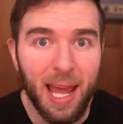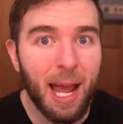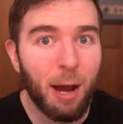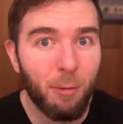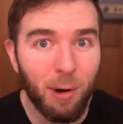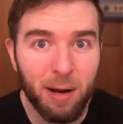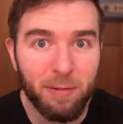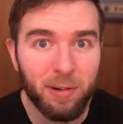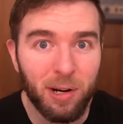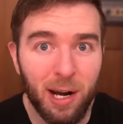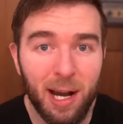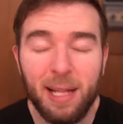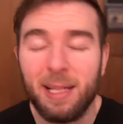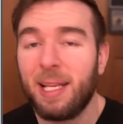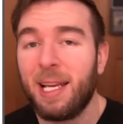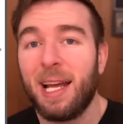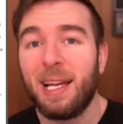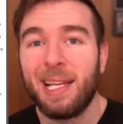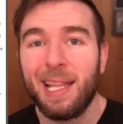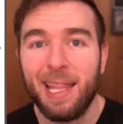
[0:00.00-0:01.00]
However, at
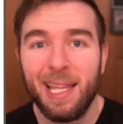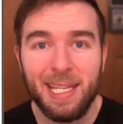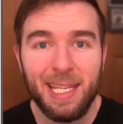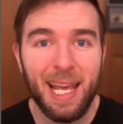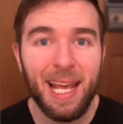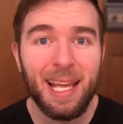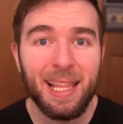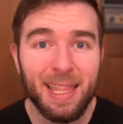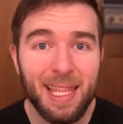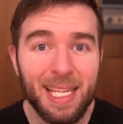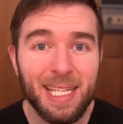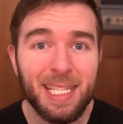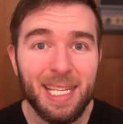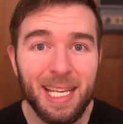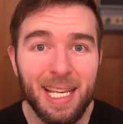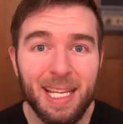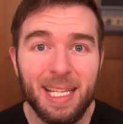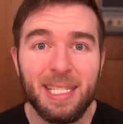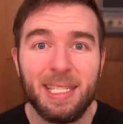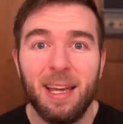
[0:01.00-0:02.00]
the end of the day, this
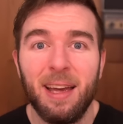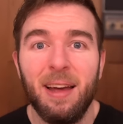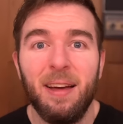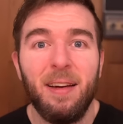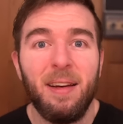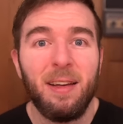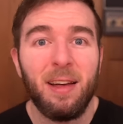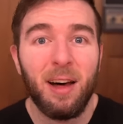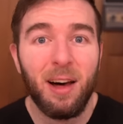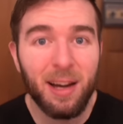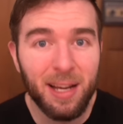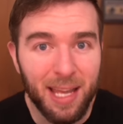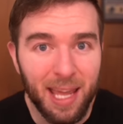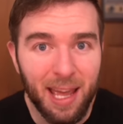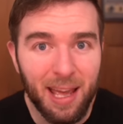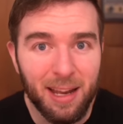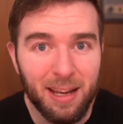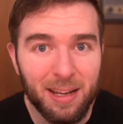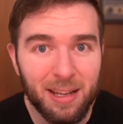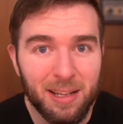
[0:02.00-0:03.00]
is
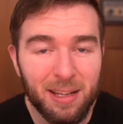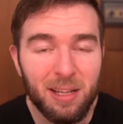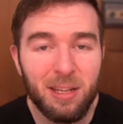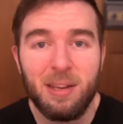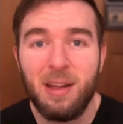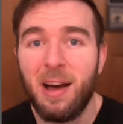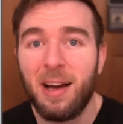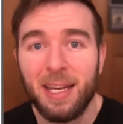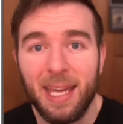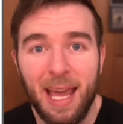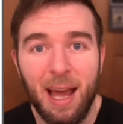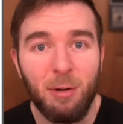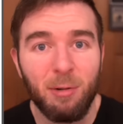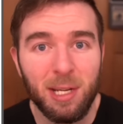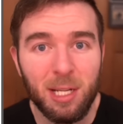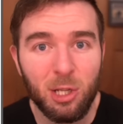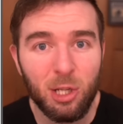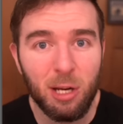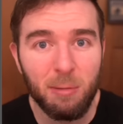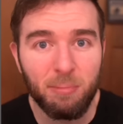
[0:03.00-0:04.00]
again, not
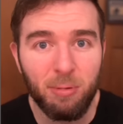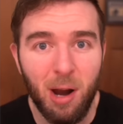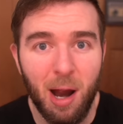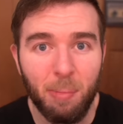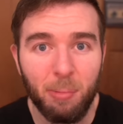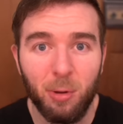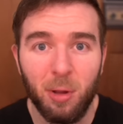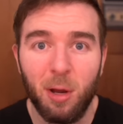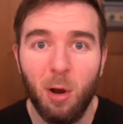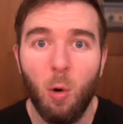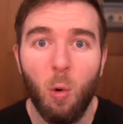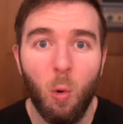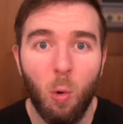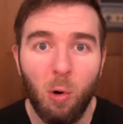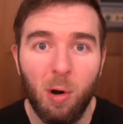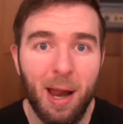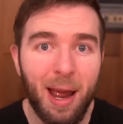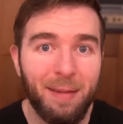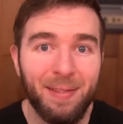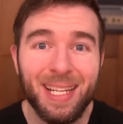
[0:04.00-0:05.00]
counting shit properly
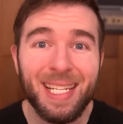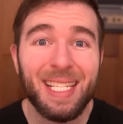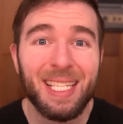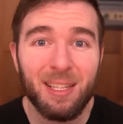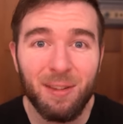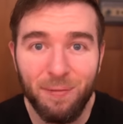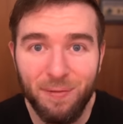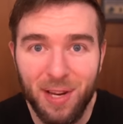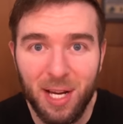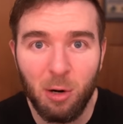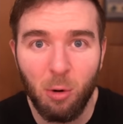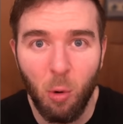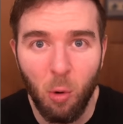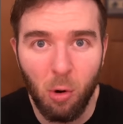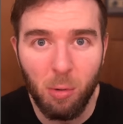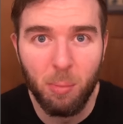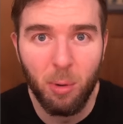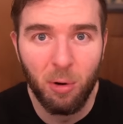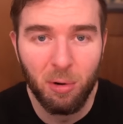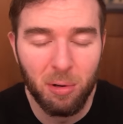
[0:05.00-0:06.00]
or having severe
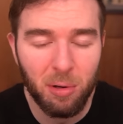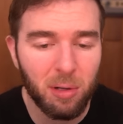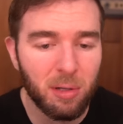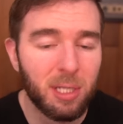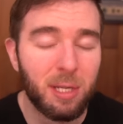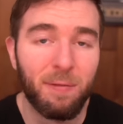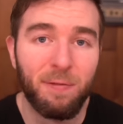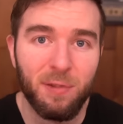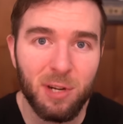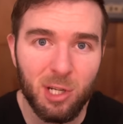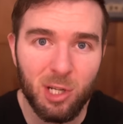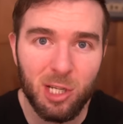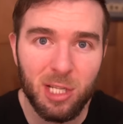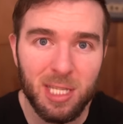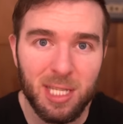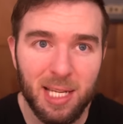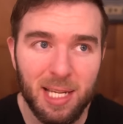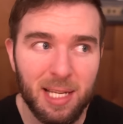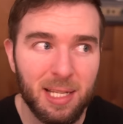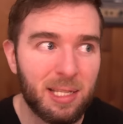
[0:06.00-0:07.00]
hormonal
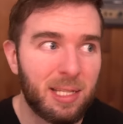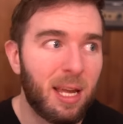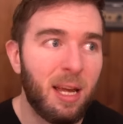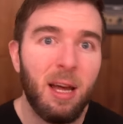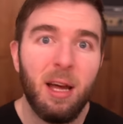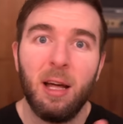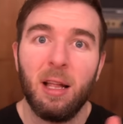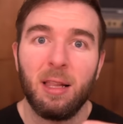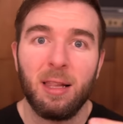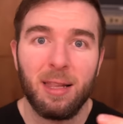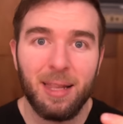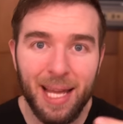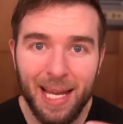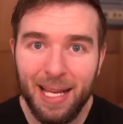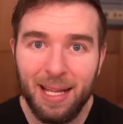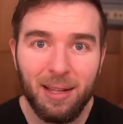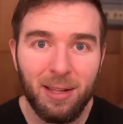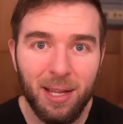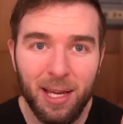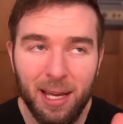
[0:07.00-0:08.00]
deficiencies,
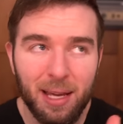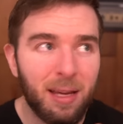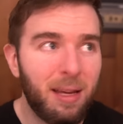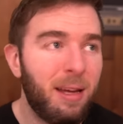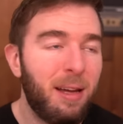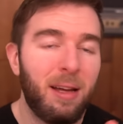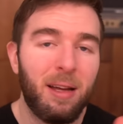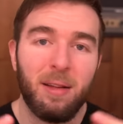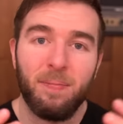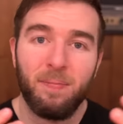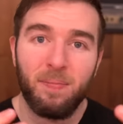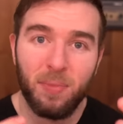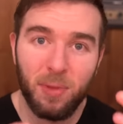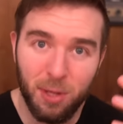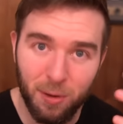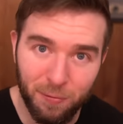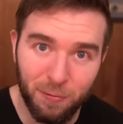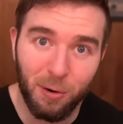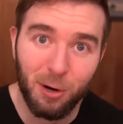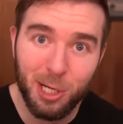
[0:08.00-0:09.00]
likely
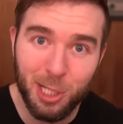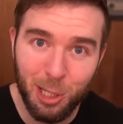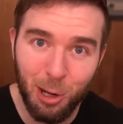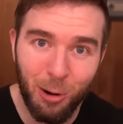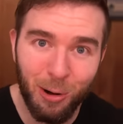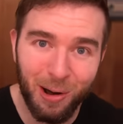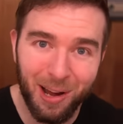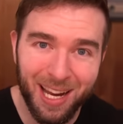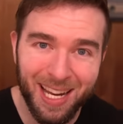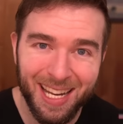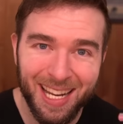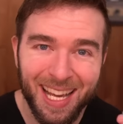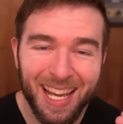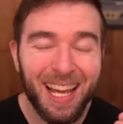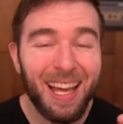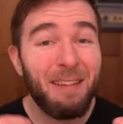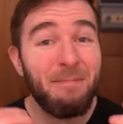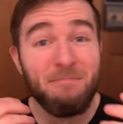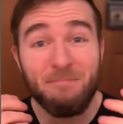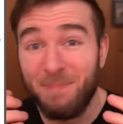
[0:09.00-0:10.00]
the first one,
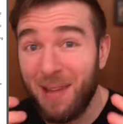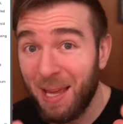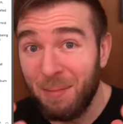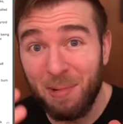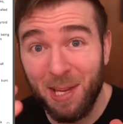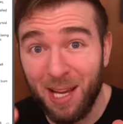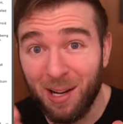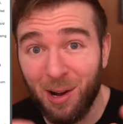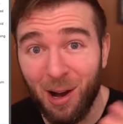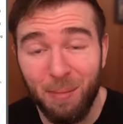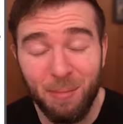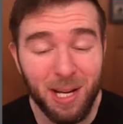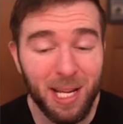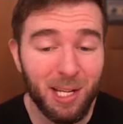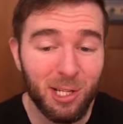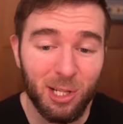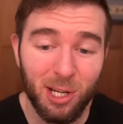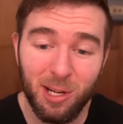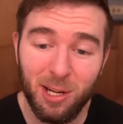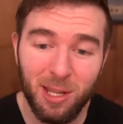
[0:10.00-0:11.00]
maybe a
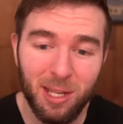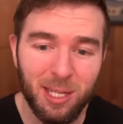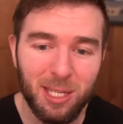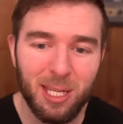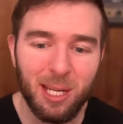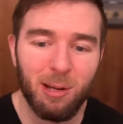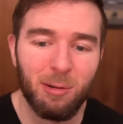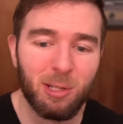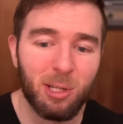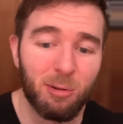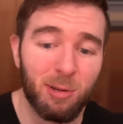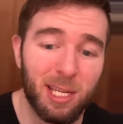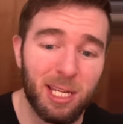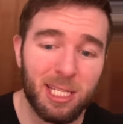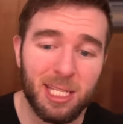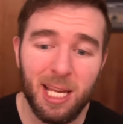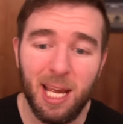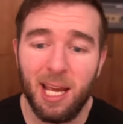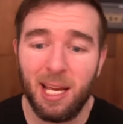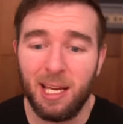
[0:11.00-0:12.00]
combination of the two. So he's
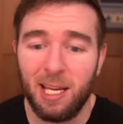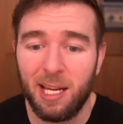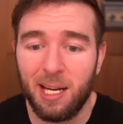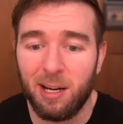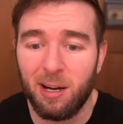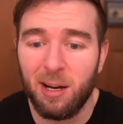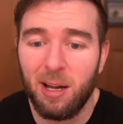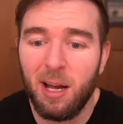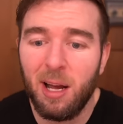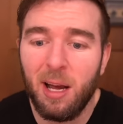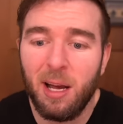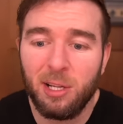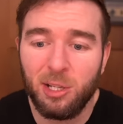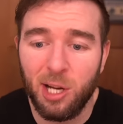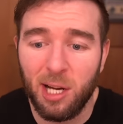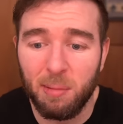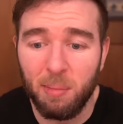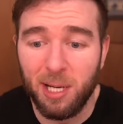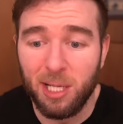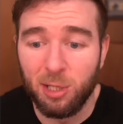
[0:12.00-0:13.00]
saying here,
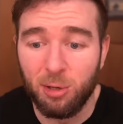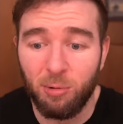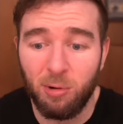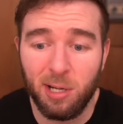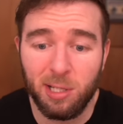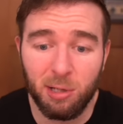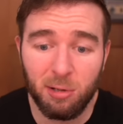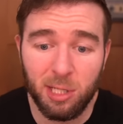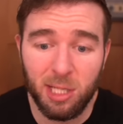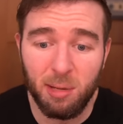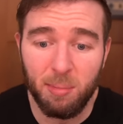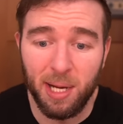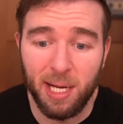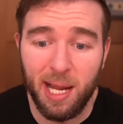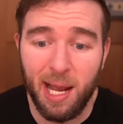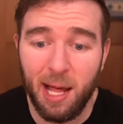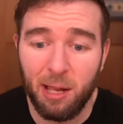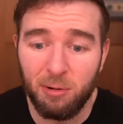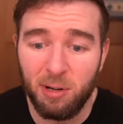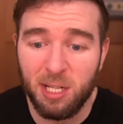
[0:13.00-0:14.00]
check my storage. You'll see my
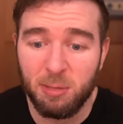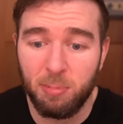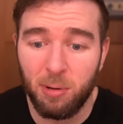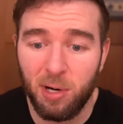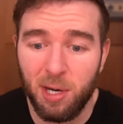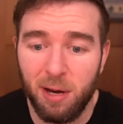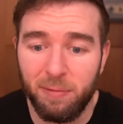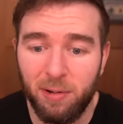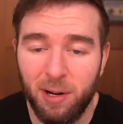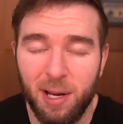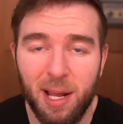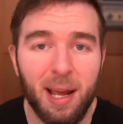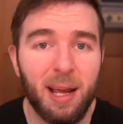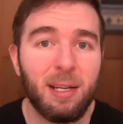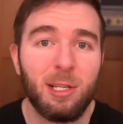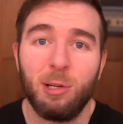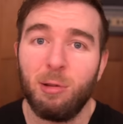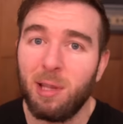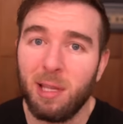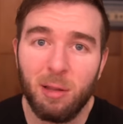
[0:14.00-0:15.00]
calories burned every day.
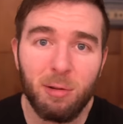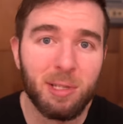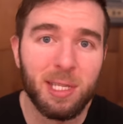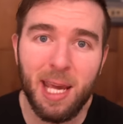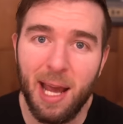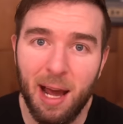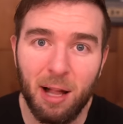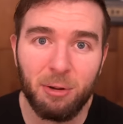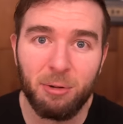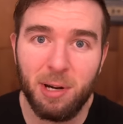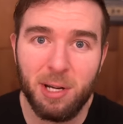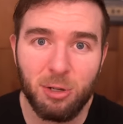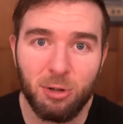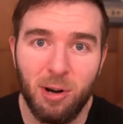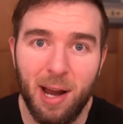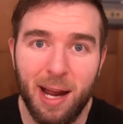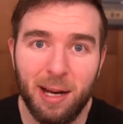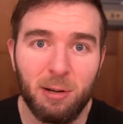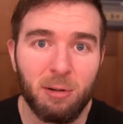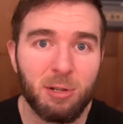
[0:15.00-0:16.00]
Do you think those calorie
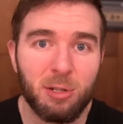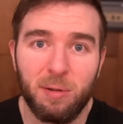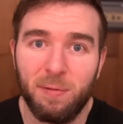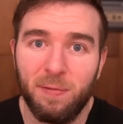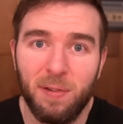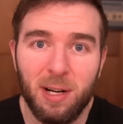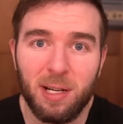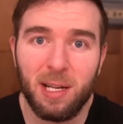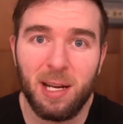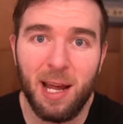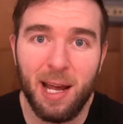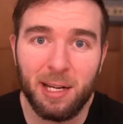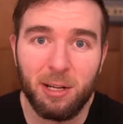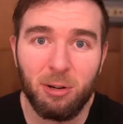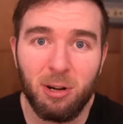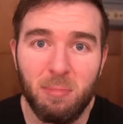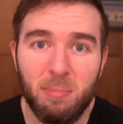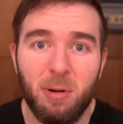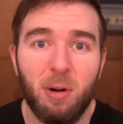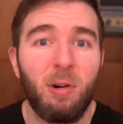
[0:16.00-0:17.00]
trackers are fucking
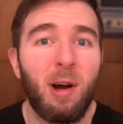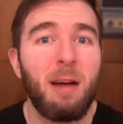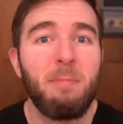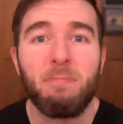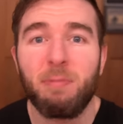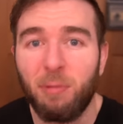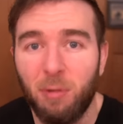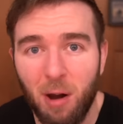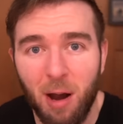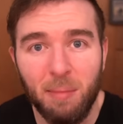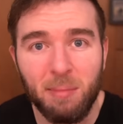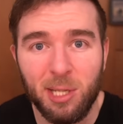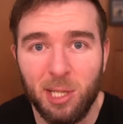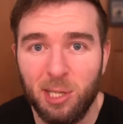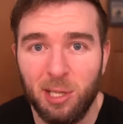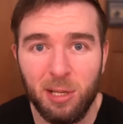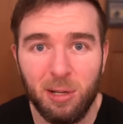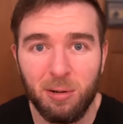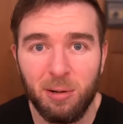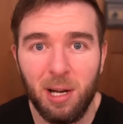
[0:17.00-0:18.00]
accurate, bro? I
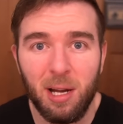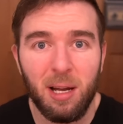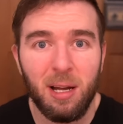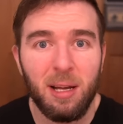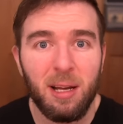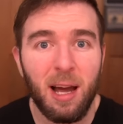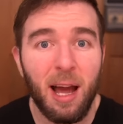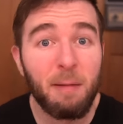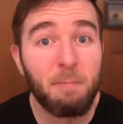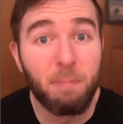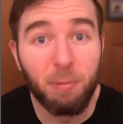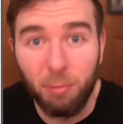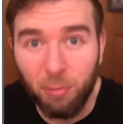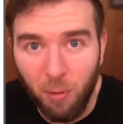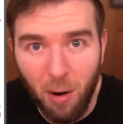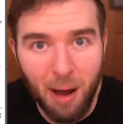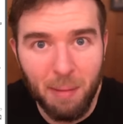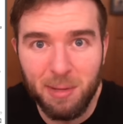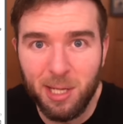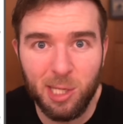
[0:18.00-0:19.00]
promise you, I
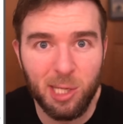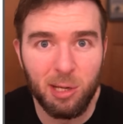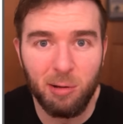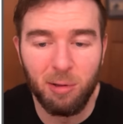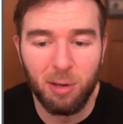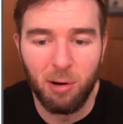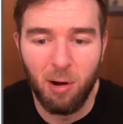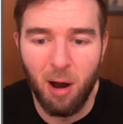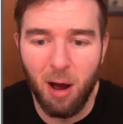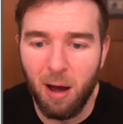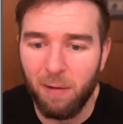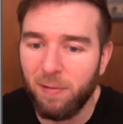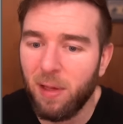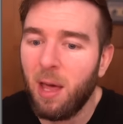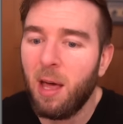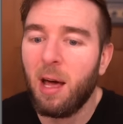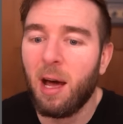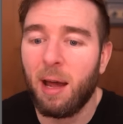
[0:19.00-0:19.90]
promise you they're off.